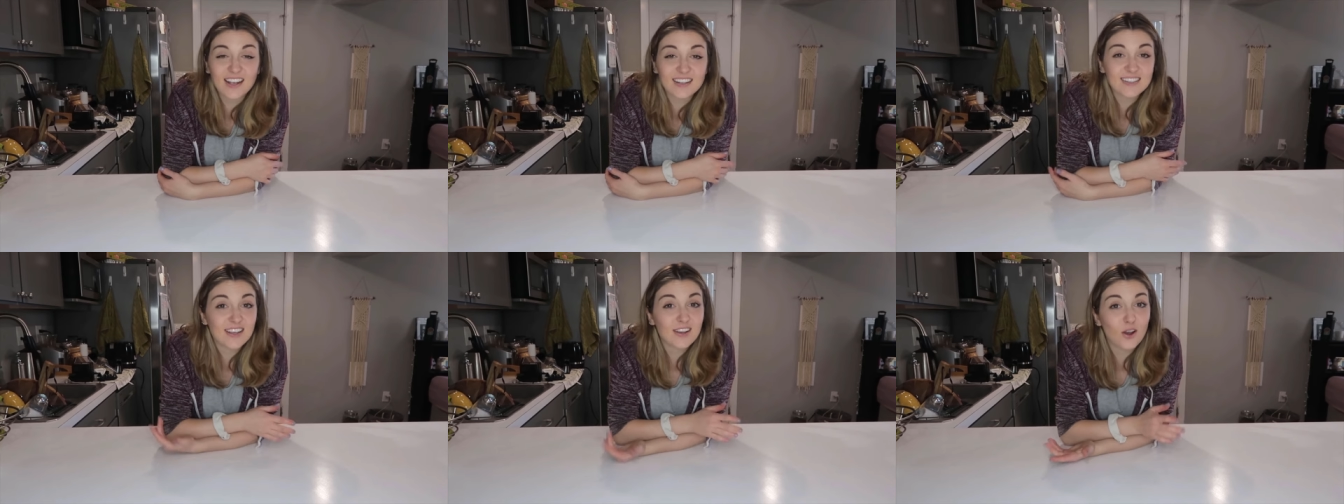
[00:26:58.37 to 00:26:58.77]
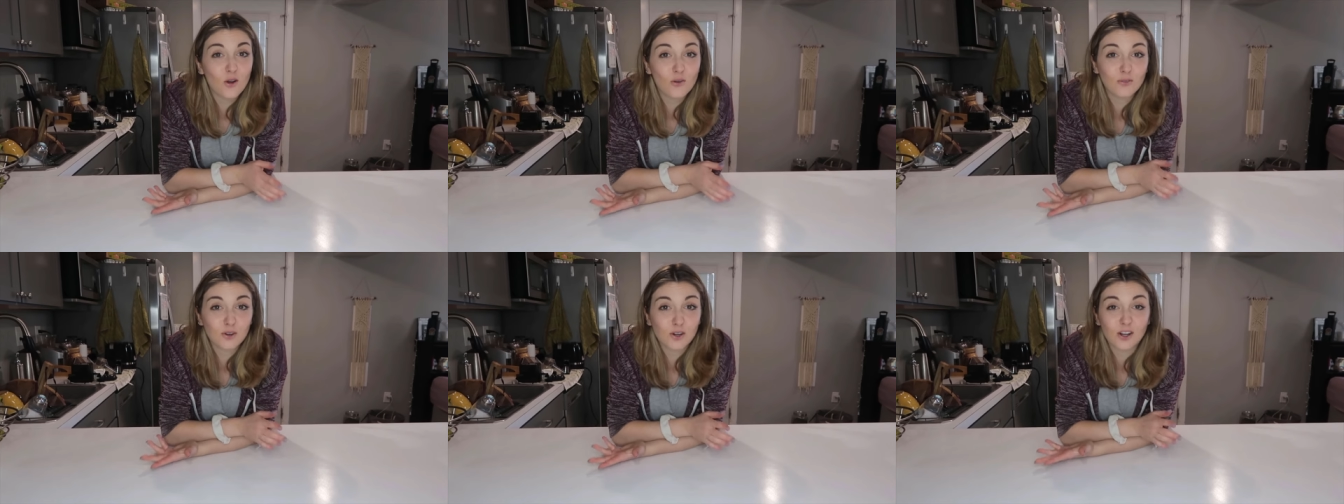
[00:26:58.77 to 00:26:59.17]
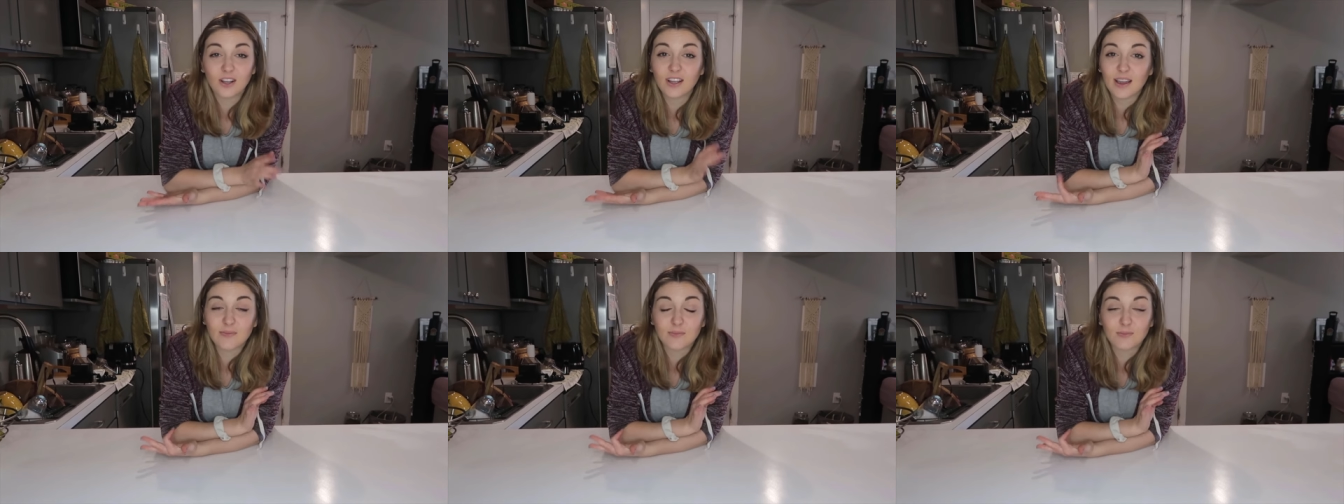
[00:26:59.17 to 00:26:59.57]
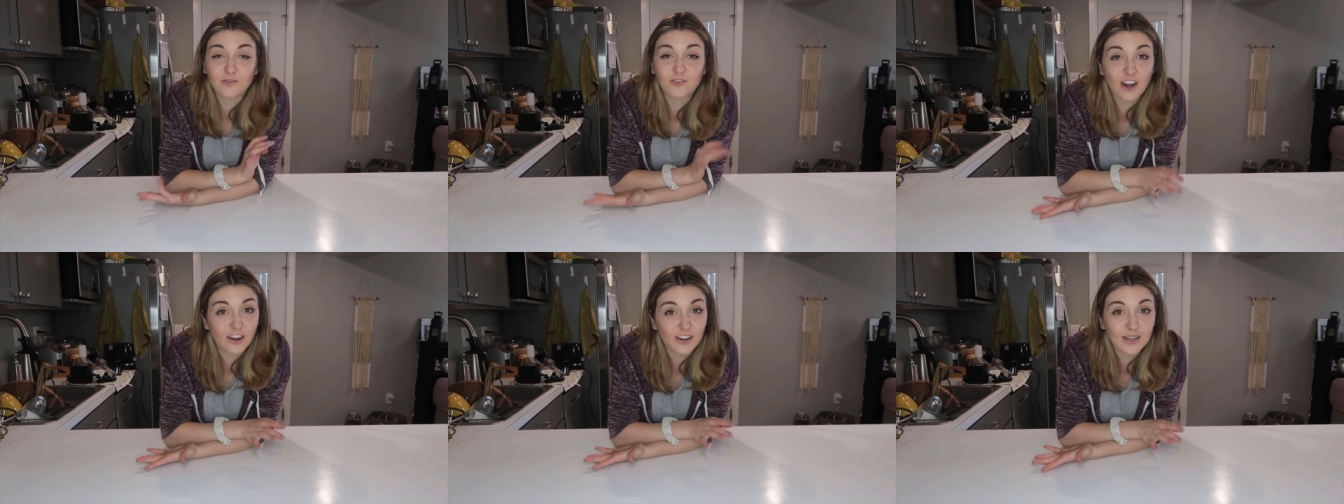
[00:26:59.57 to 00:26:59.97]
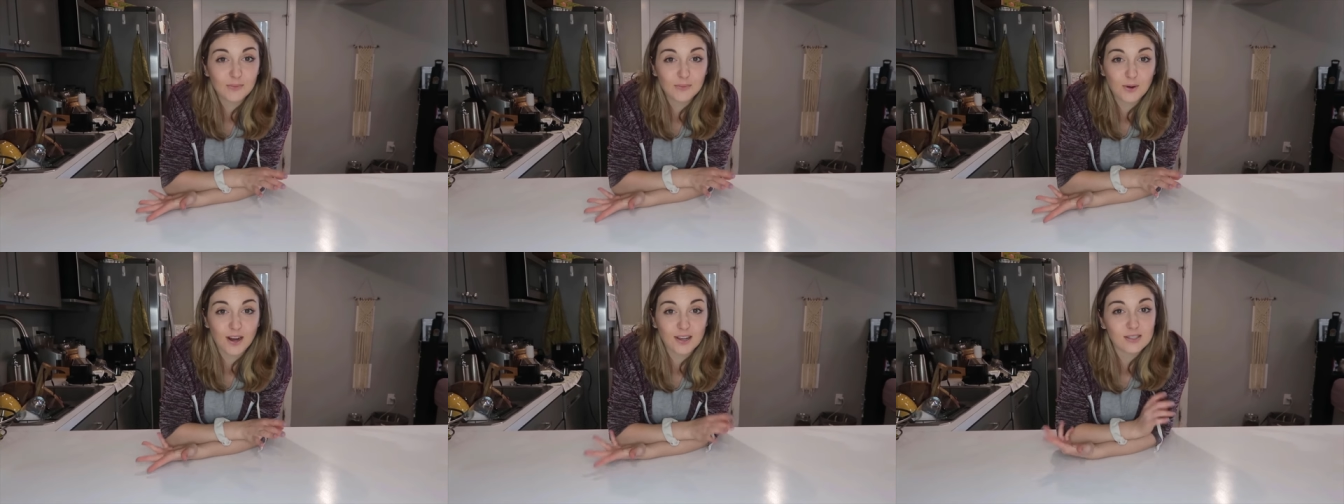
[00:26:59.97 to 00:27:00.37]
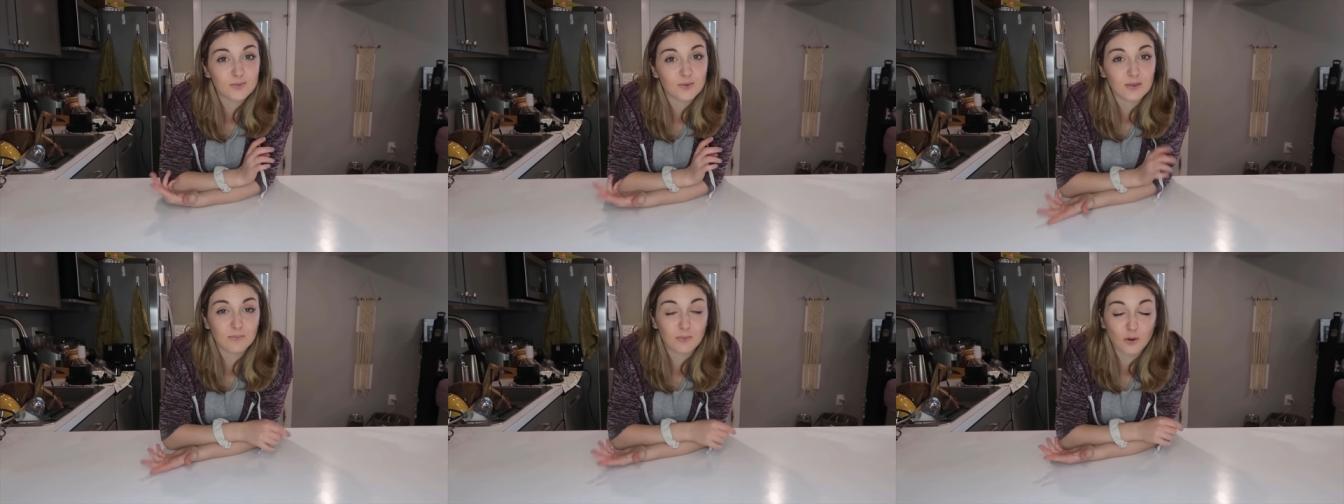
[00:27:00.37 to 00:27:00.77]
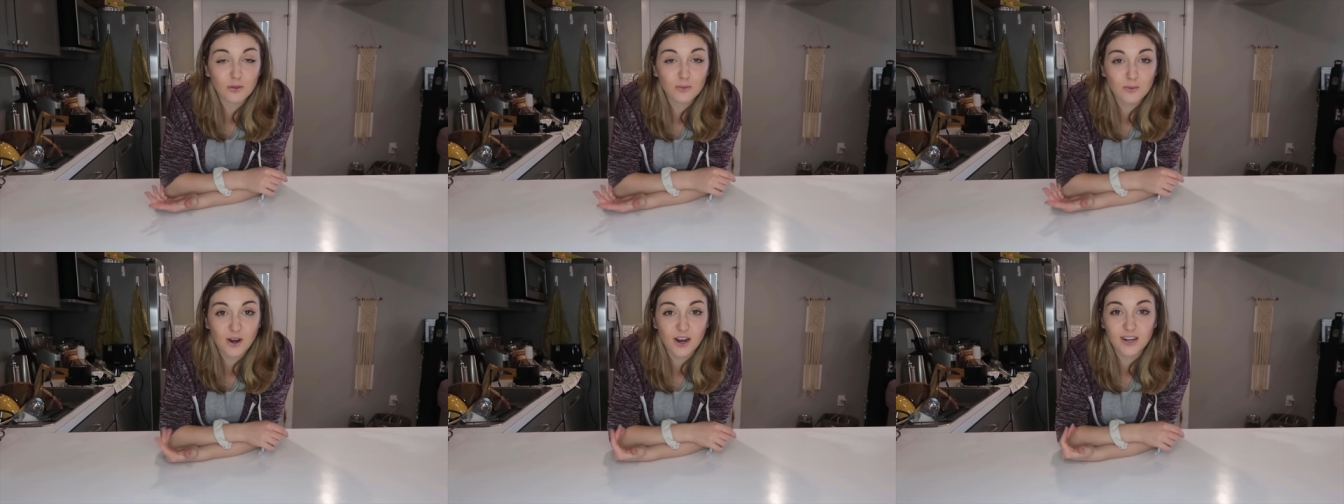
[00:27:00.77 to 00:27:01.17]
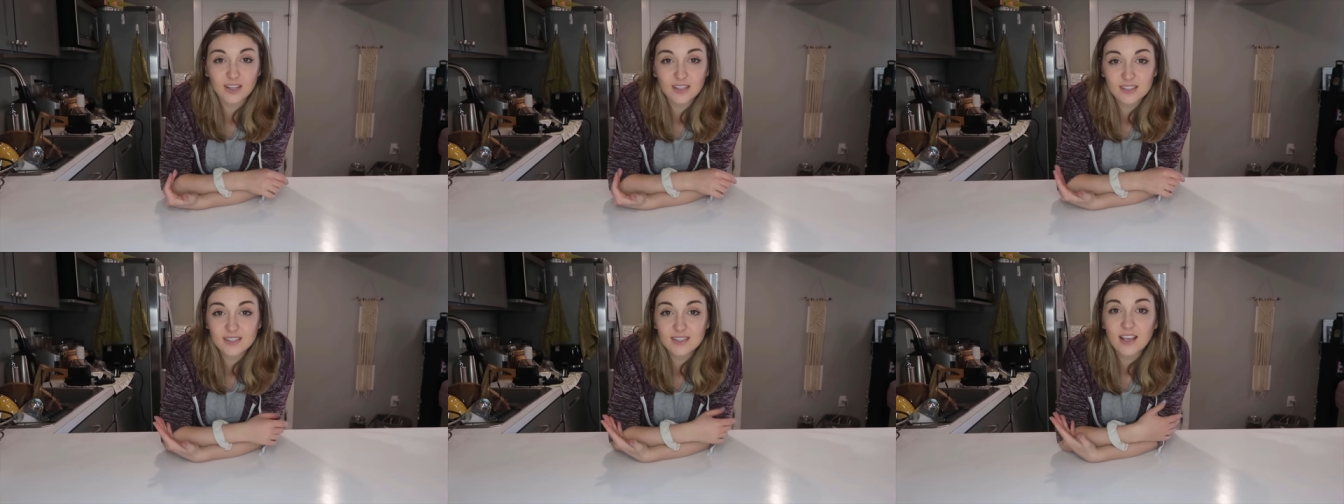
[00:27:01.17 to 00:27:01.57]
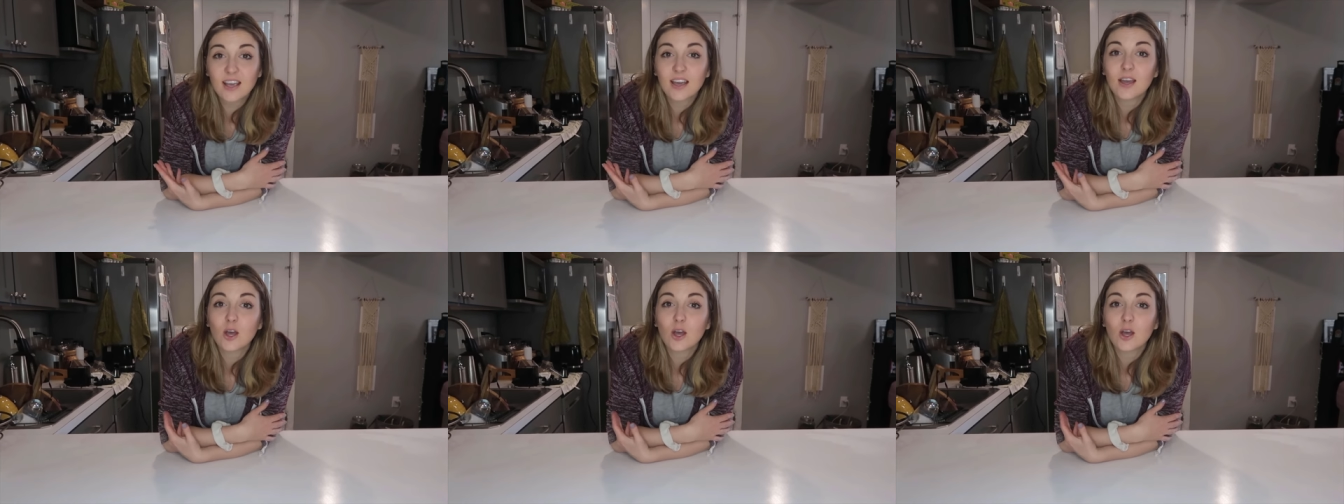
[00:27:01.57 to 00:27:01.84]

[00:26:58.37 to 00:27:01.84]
I'd say overall, I'm very impressed with both products.